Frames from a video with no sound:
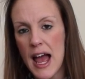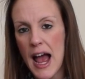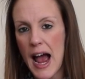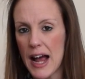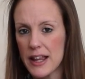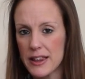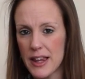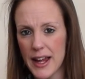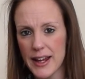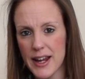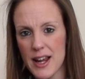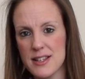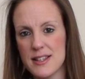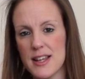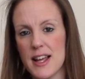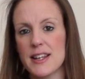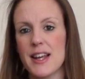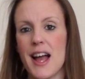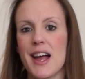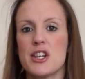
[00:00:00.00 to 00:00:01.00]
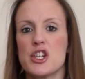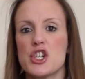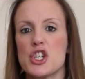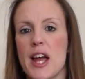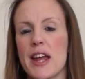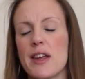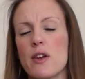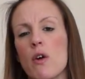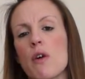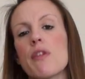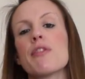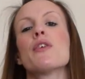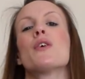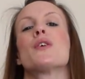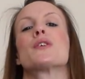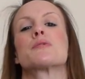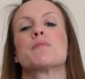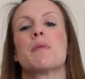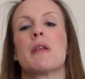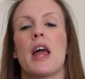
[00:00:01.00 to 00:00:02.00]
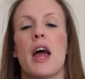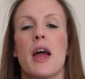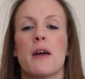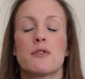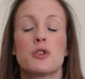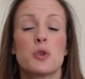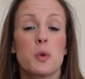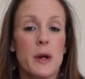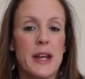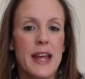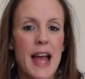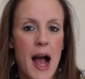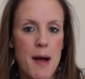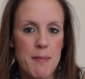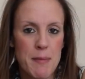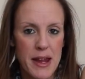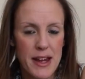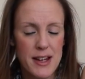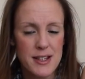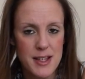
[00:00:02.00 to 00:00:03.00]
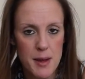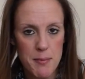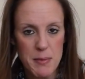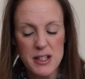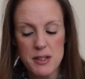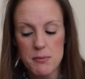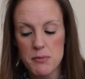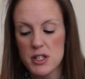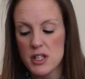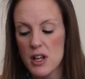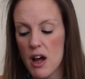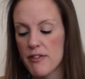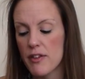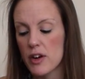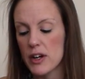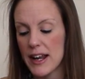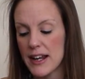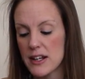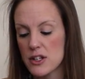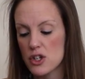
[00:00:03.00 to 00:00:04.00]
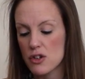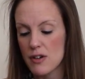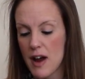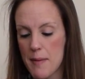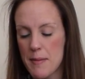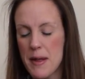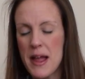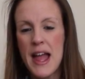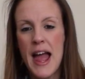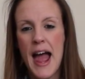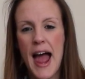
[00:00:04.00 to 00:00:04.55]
And like I said, guys, share your thoughts below, tweet at me, send me some stuff on Instagram,